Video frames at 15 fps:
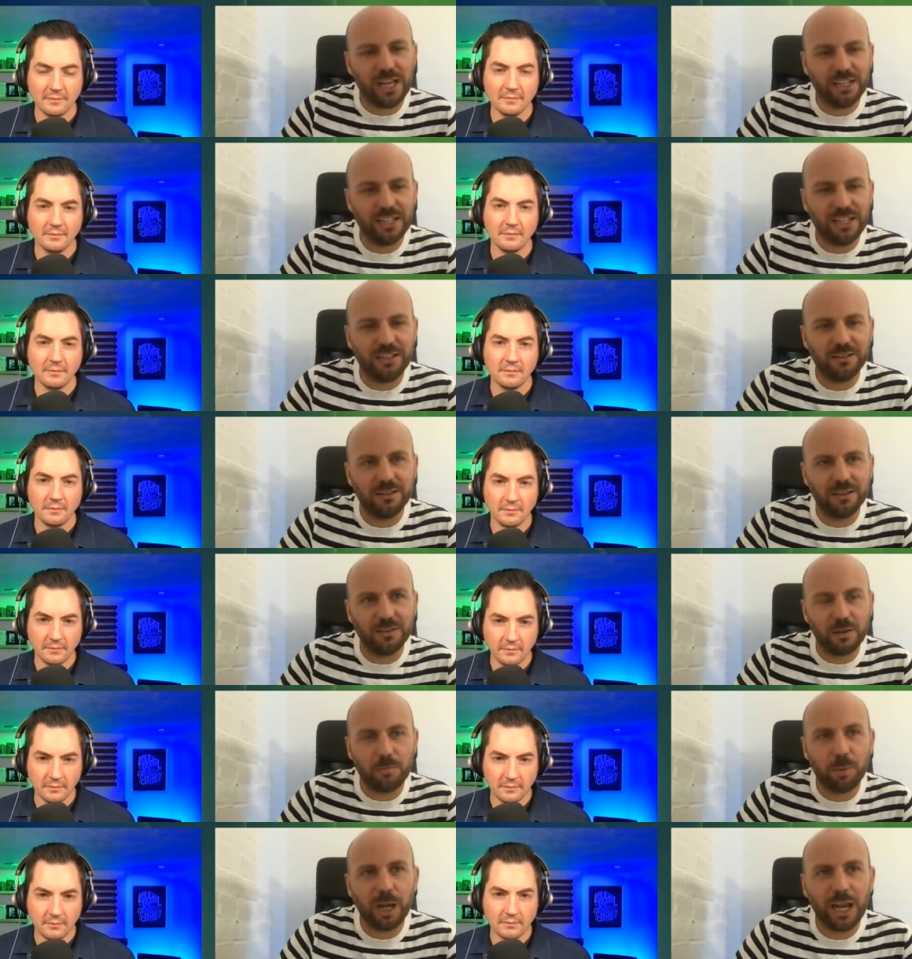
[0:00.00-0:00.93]
Speaker 1: and the
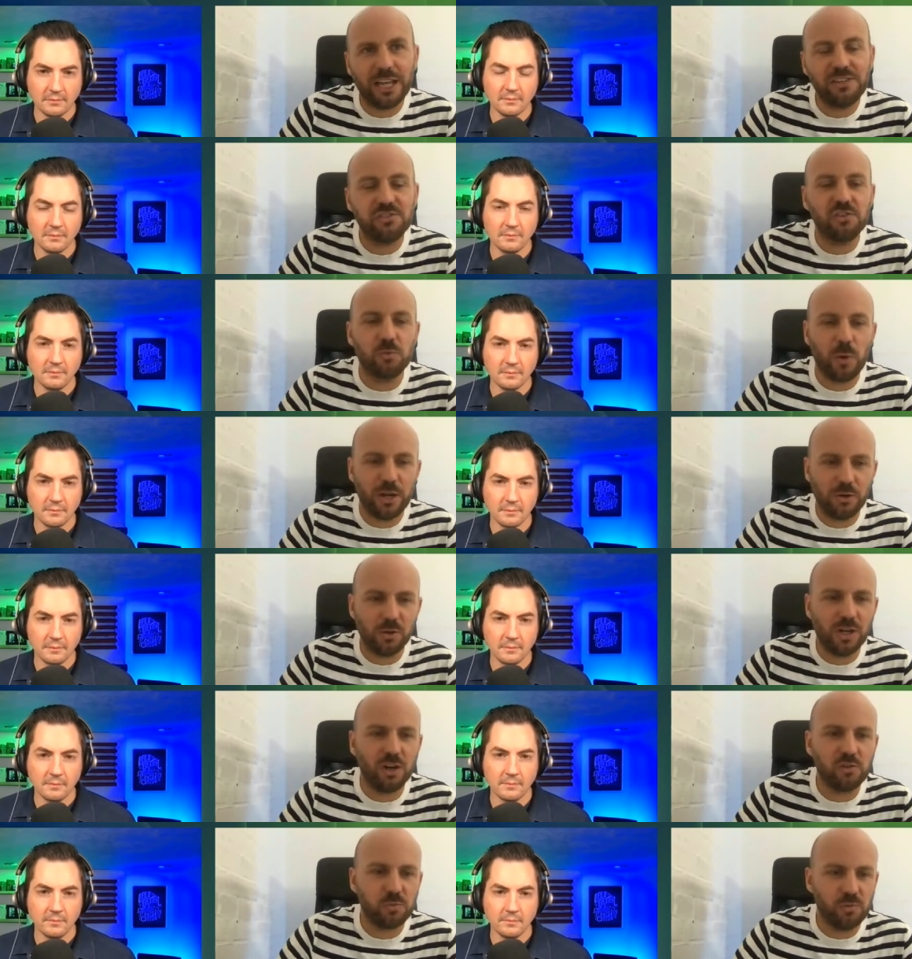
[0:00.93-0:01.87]
places where your
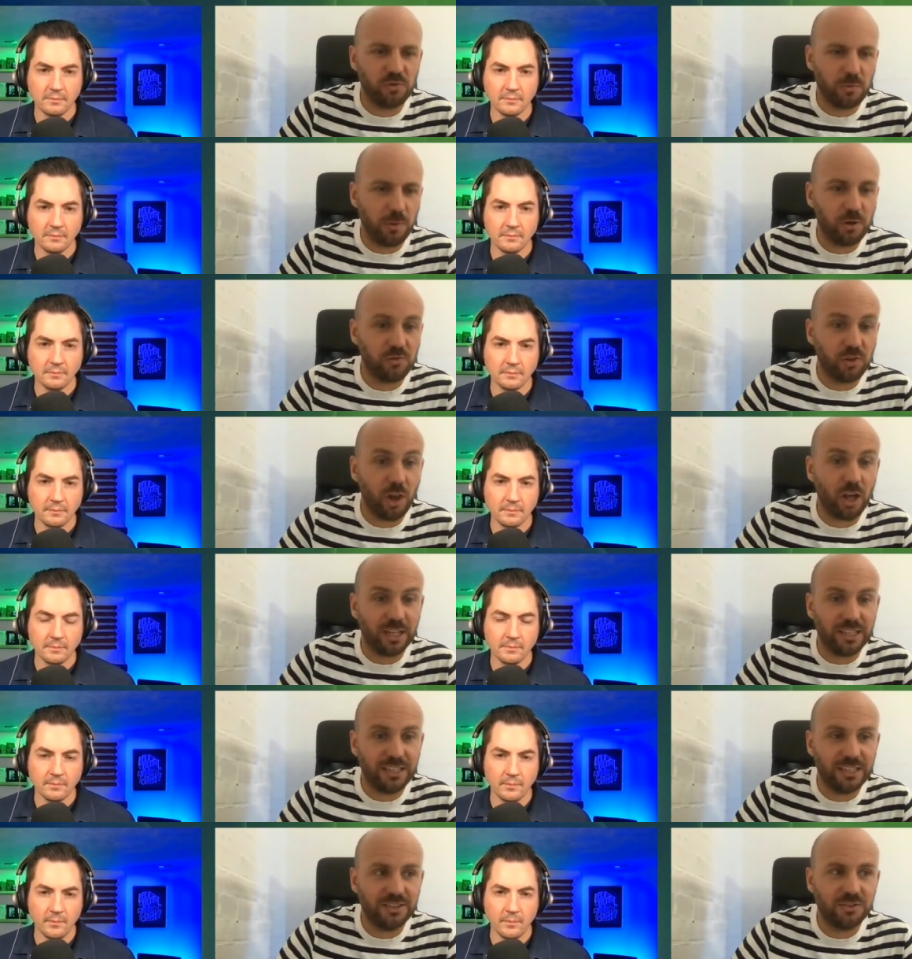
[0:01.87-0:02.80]
customers are most
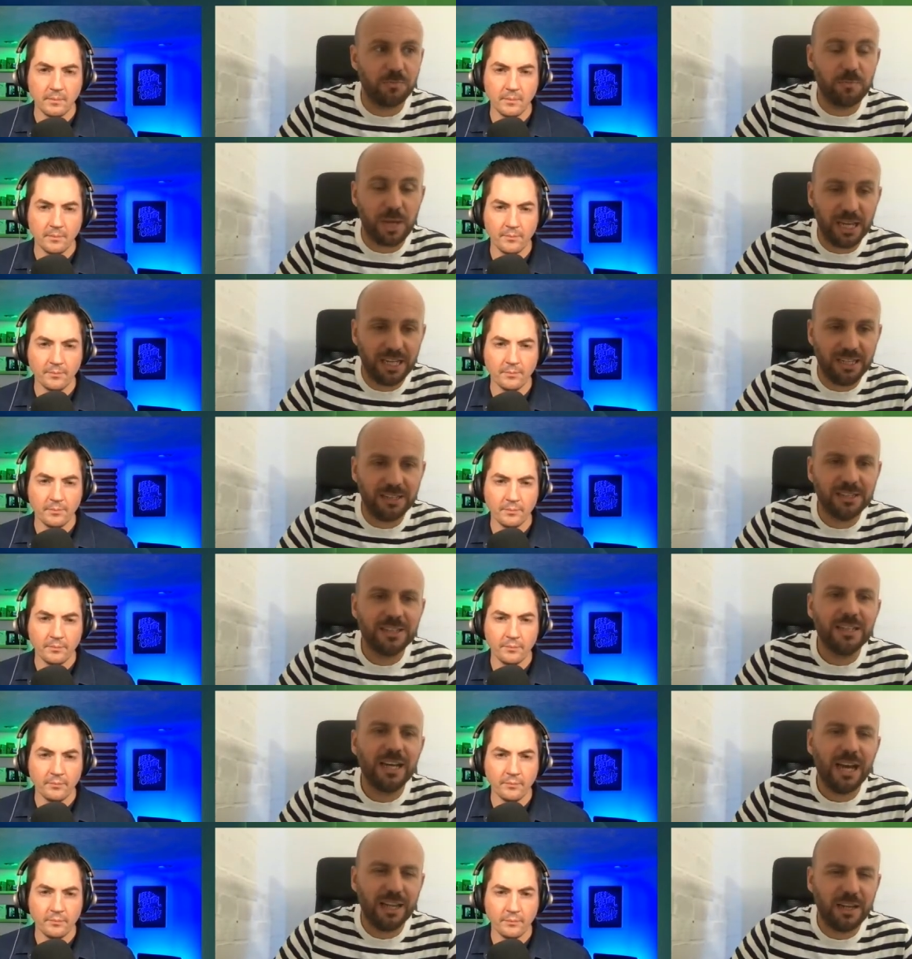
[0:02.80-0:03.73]
likely to be,
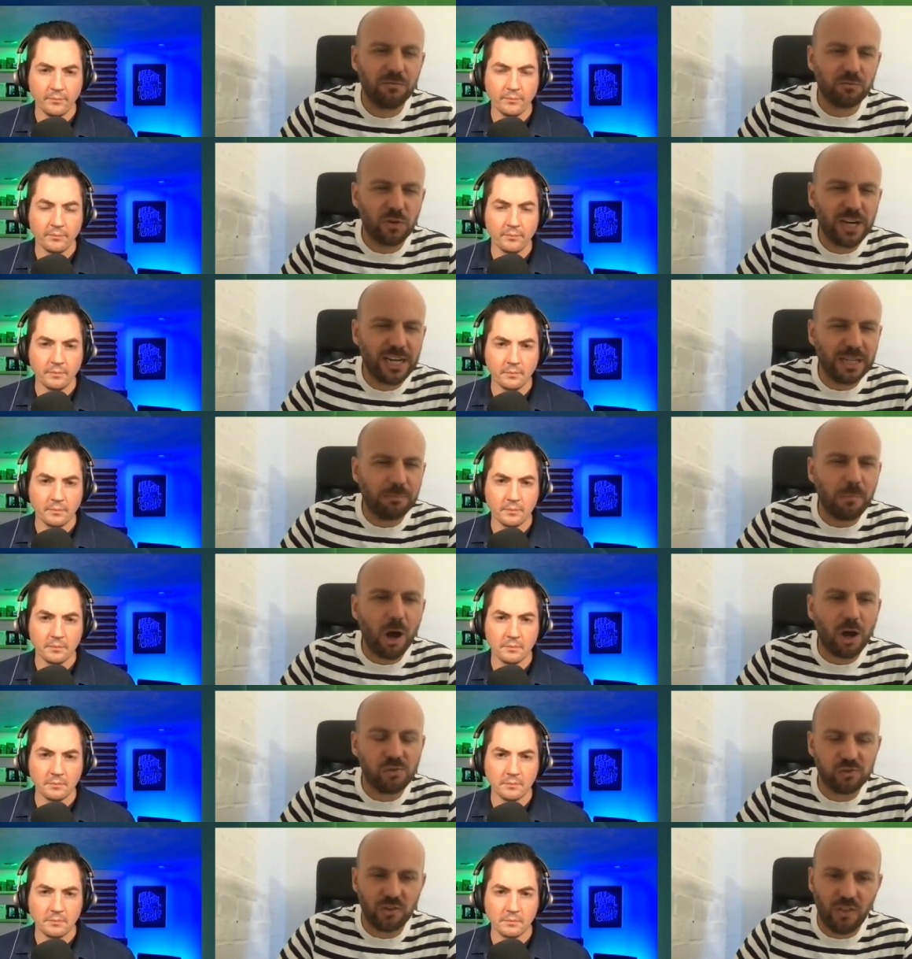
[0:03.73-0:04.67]
and then really
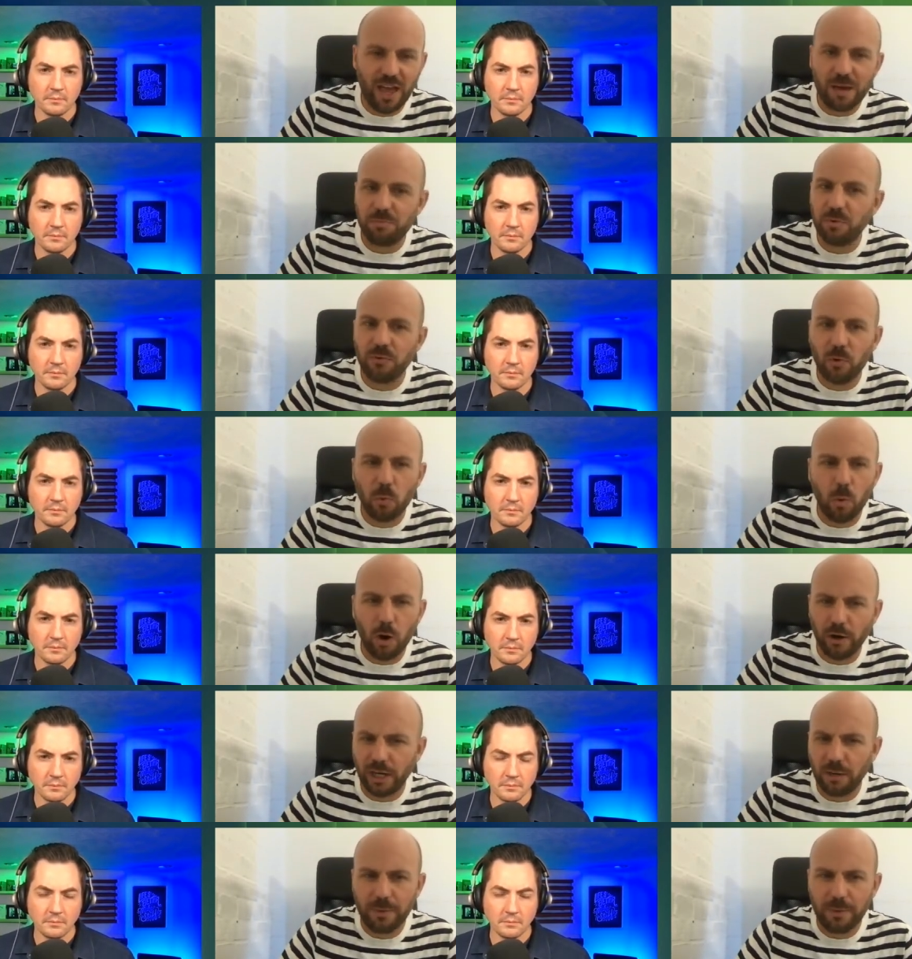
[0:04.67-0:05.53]
master that before worrying